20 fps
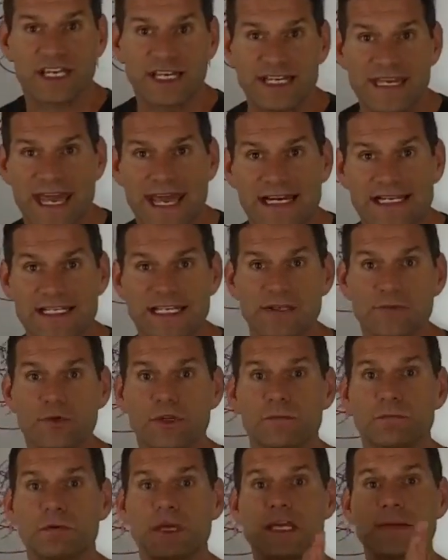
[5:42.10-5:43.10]
connecting
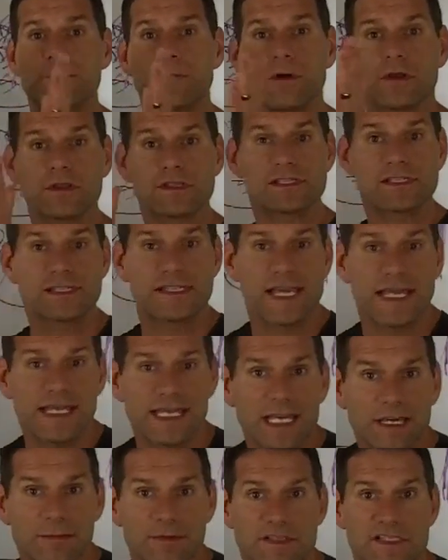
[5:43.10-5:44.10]
with people,
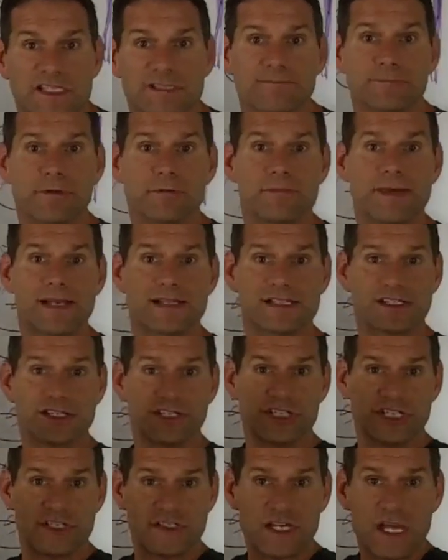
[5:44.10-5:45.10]
sending them to simple
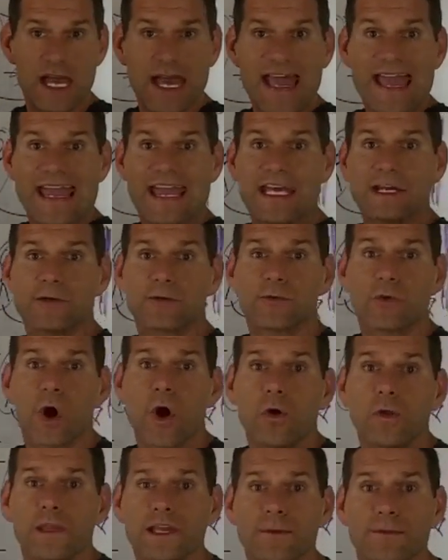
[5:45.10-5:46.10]
messages,
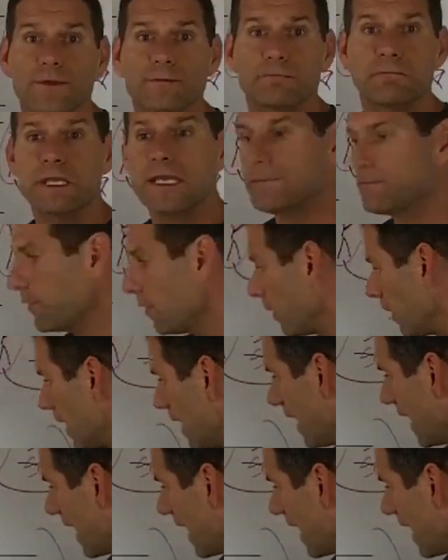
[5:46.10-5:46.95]
enrolling with people,